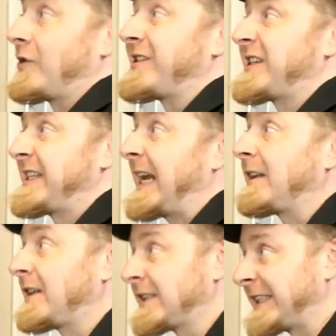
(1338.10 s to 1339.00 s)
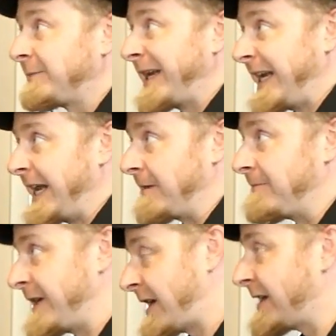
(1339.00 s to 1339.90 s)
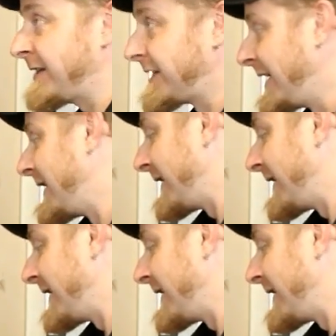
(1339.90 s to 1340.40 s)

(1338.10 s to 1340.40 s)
to sort of settle a little bit in, because,